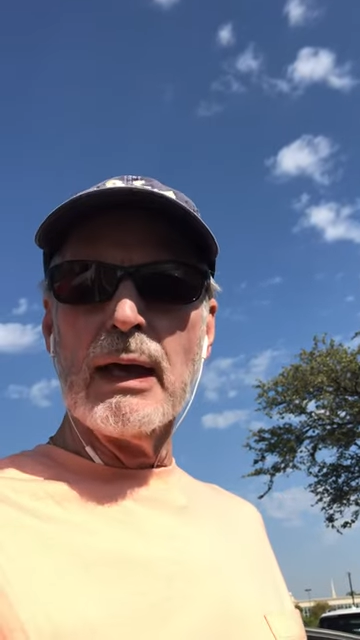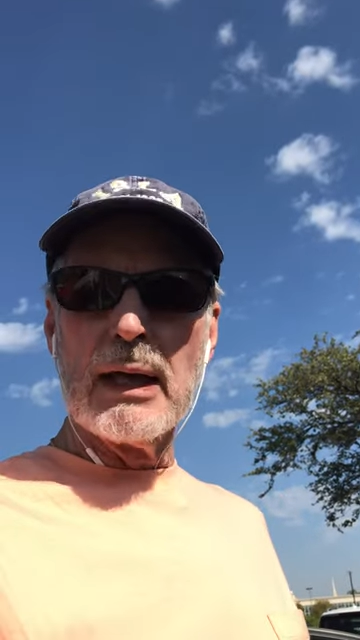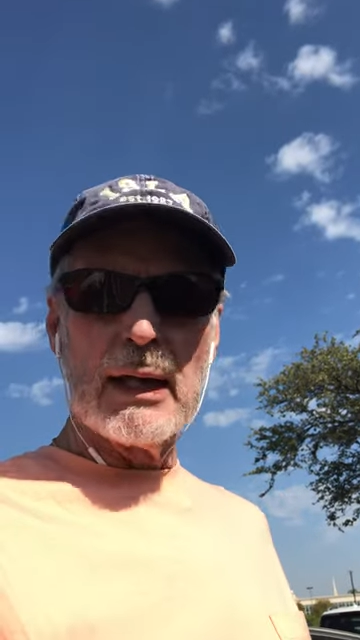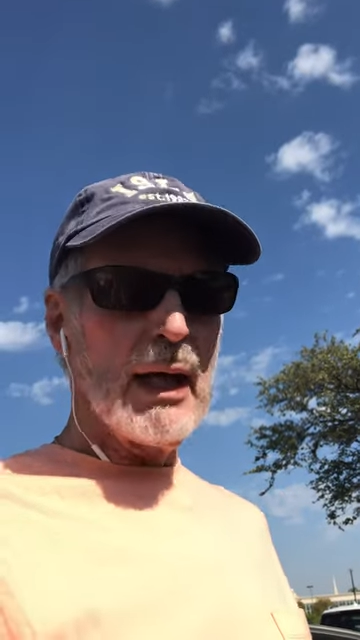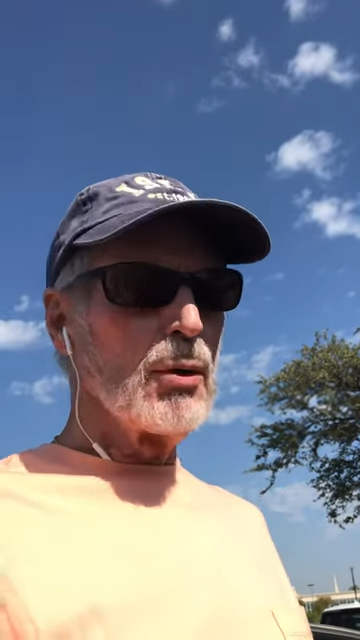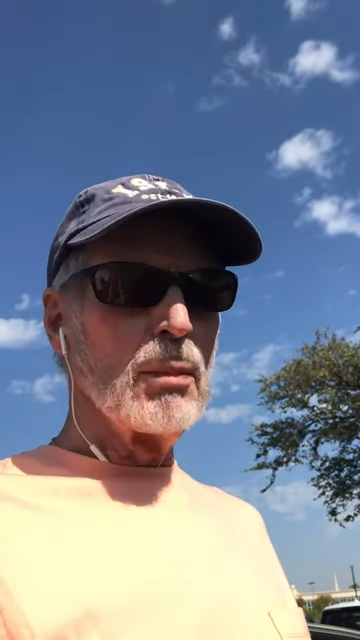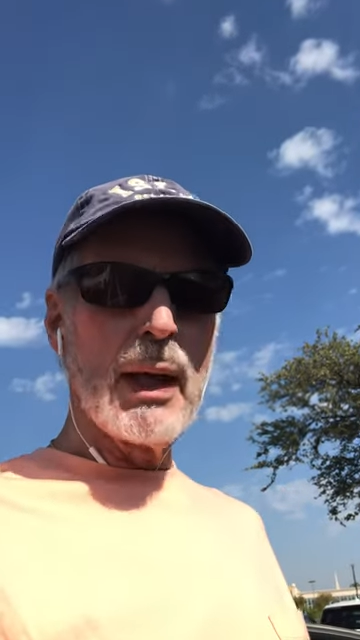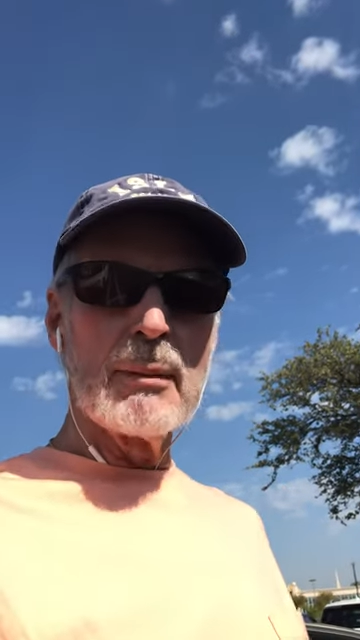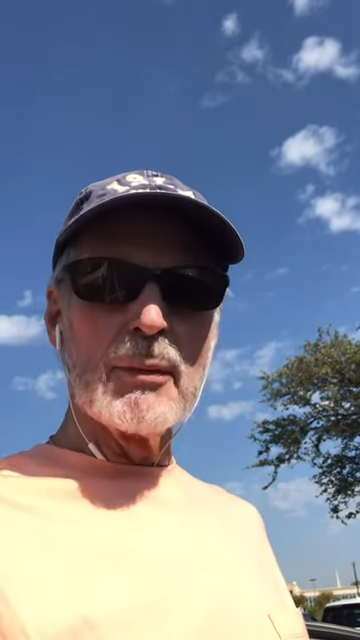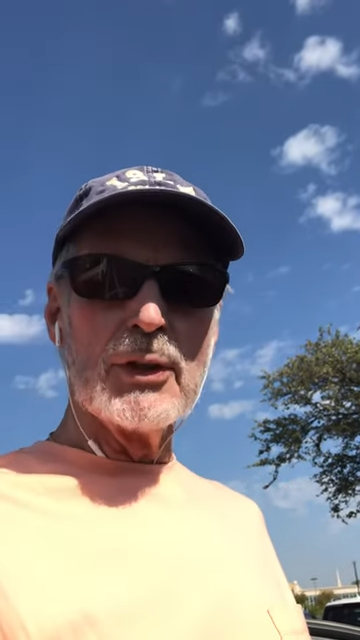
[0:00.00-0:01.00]
and I don't
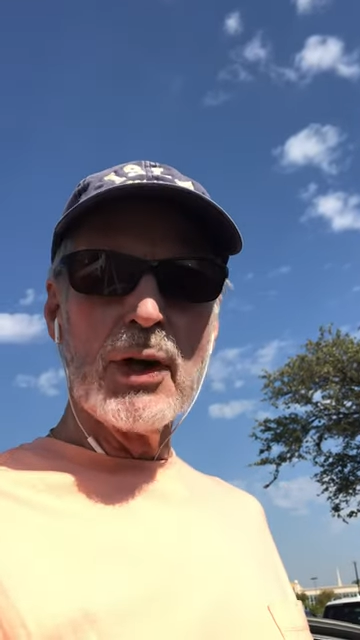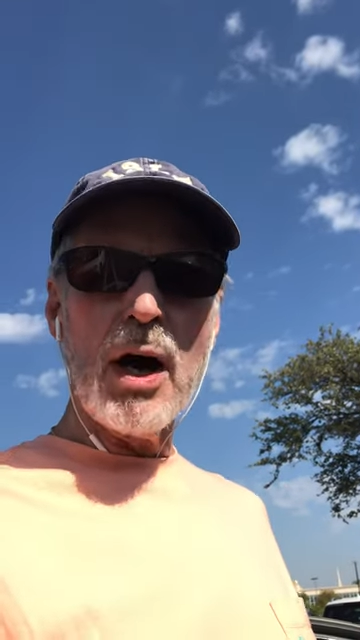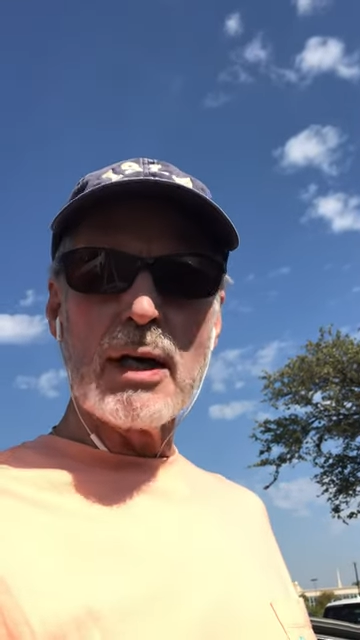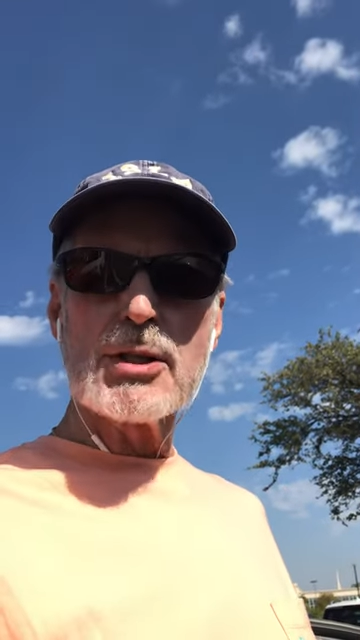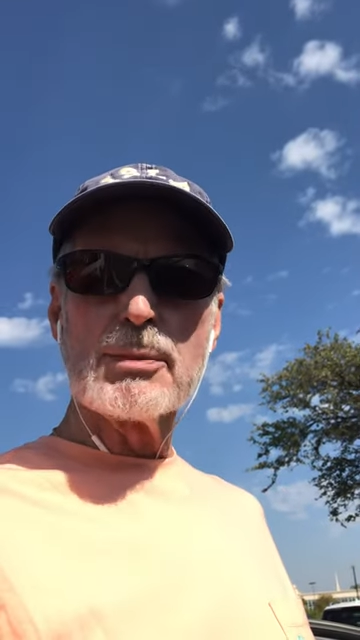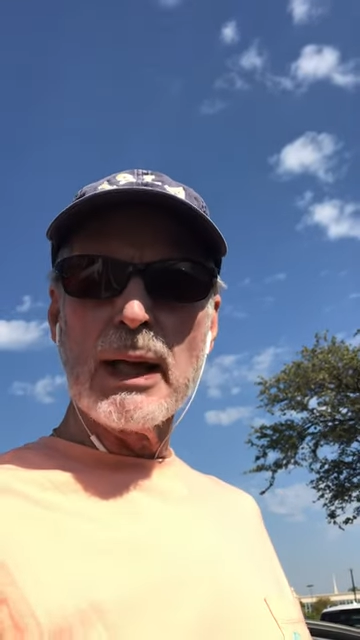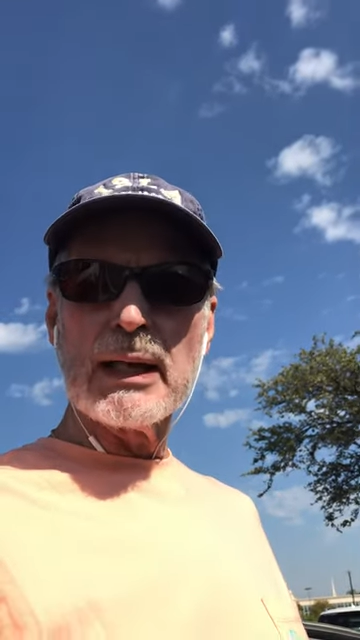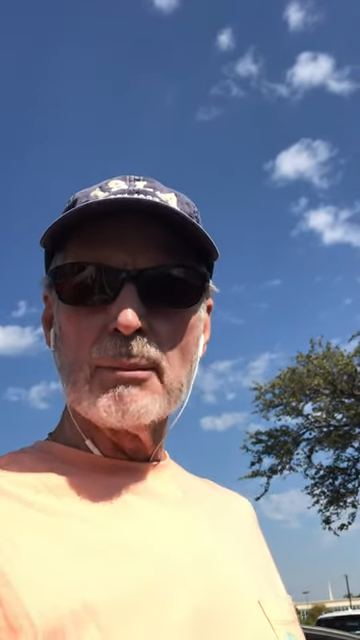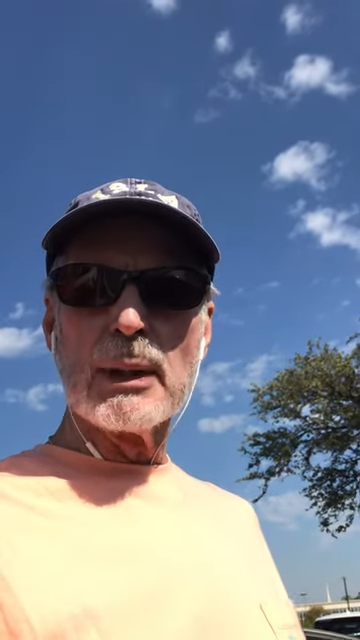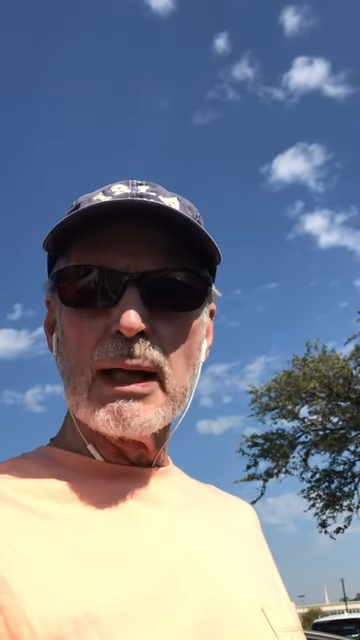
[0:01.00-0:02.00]
blame the dogs, man,
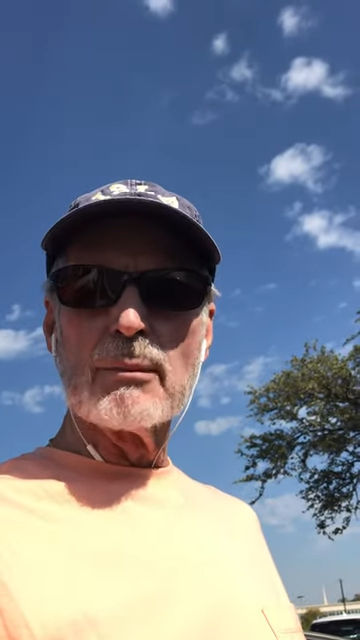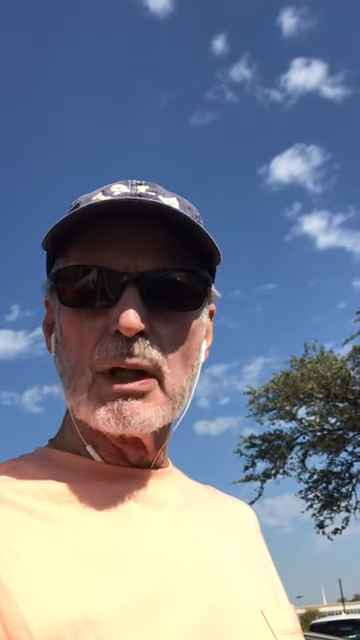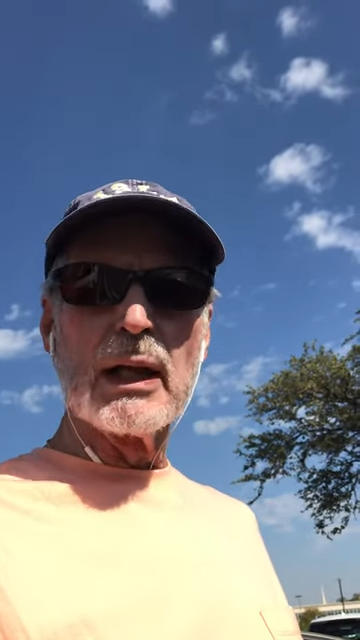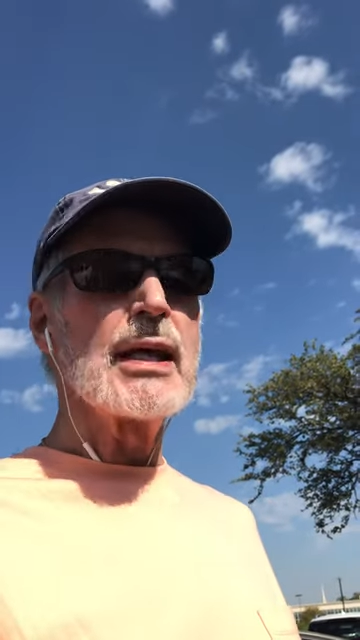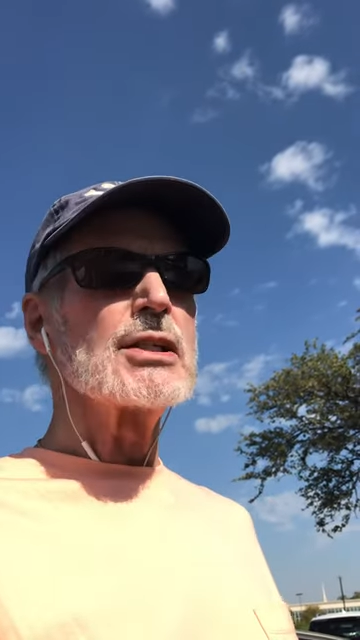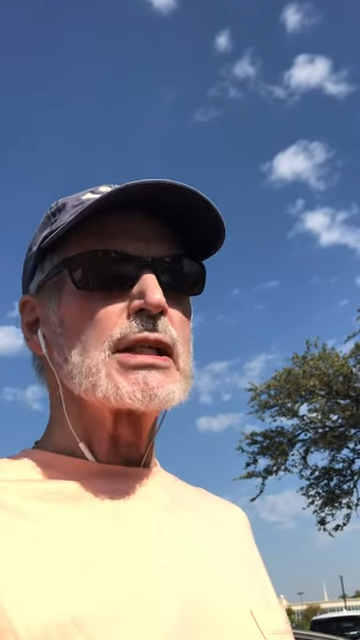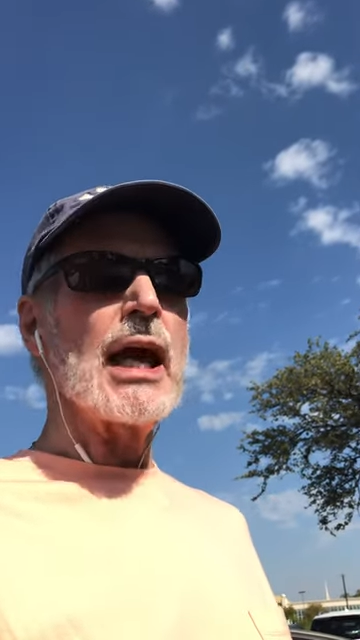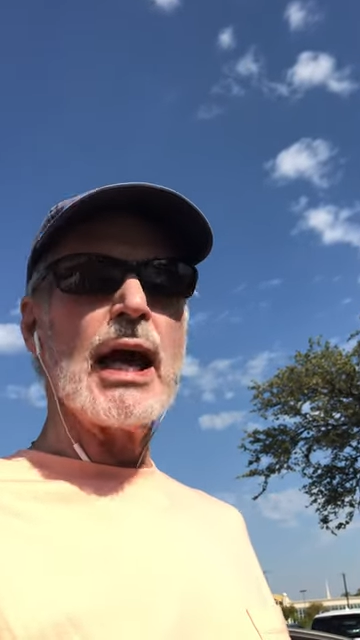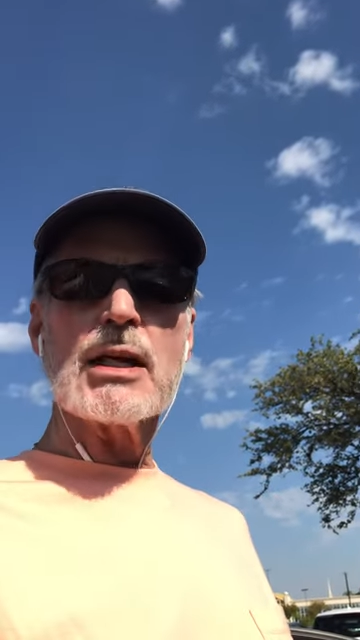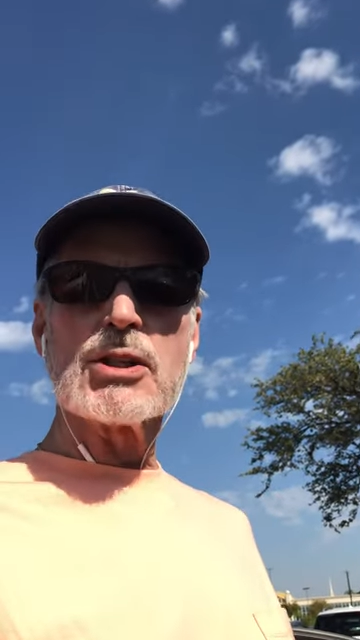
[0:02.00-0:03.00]
I blame the
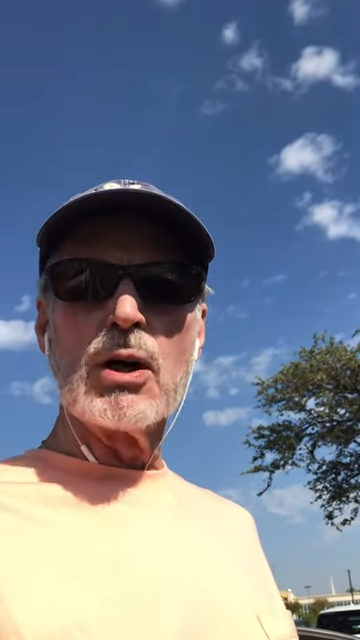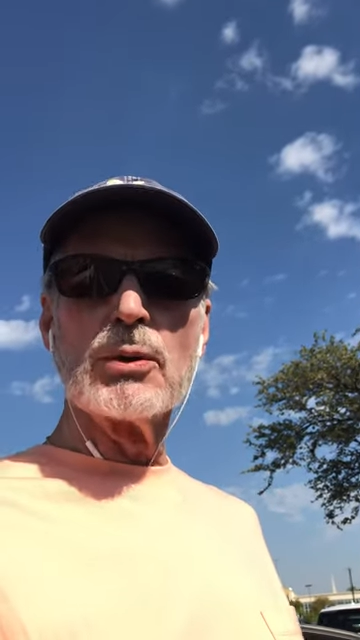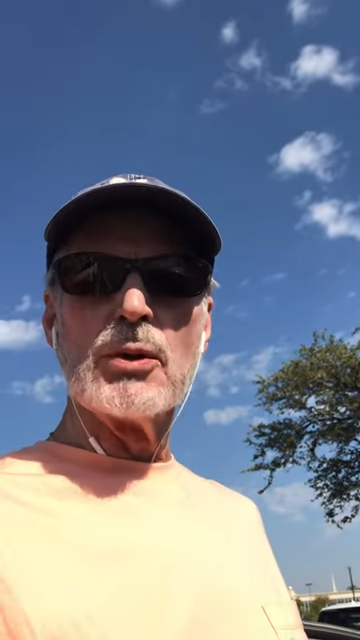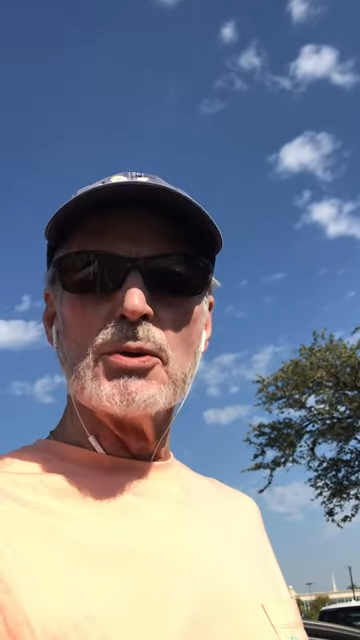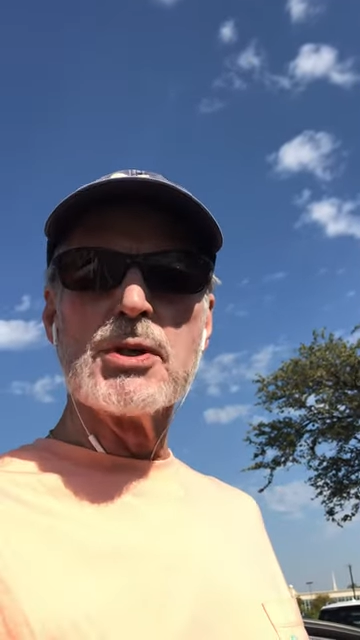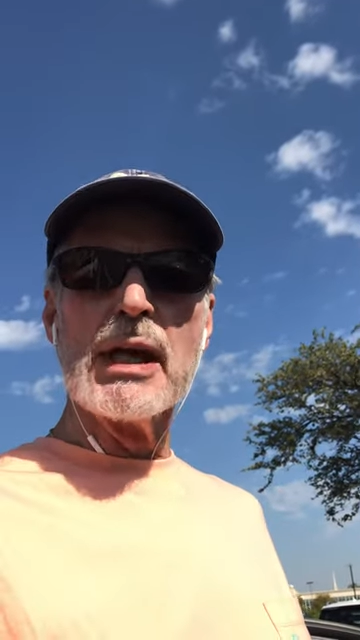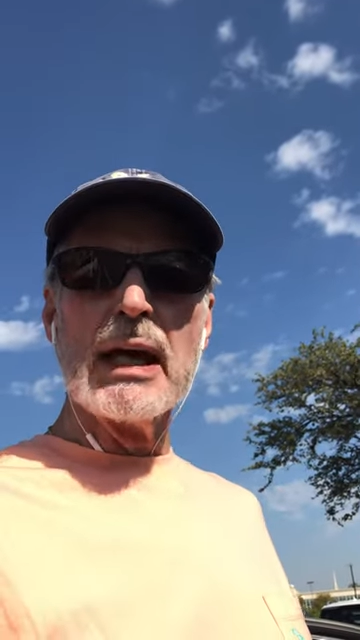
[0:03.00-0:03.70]
lazy ass owners.